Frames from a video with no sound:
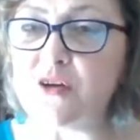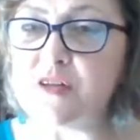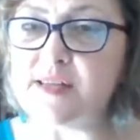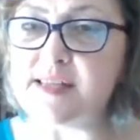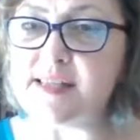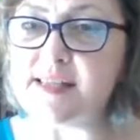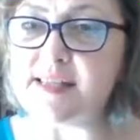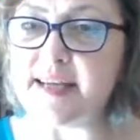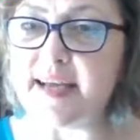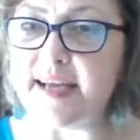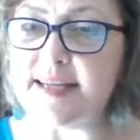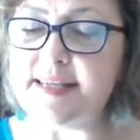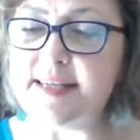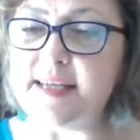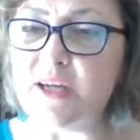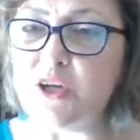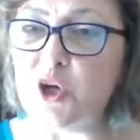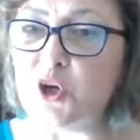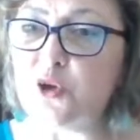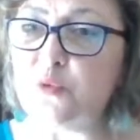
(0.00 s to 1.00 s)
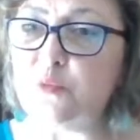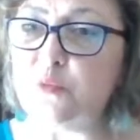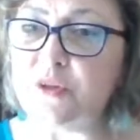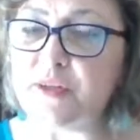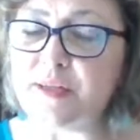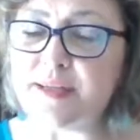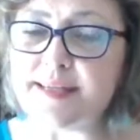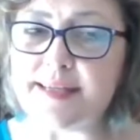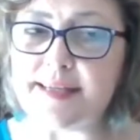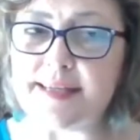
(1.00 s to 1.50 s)
society and our
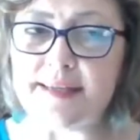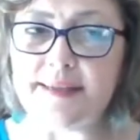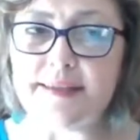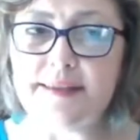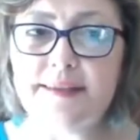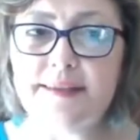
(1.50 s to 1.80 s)
community.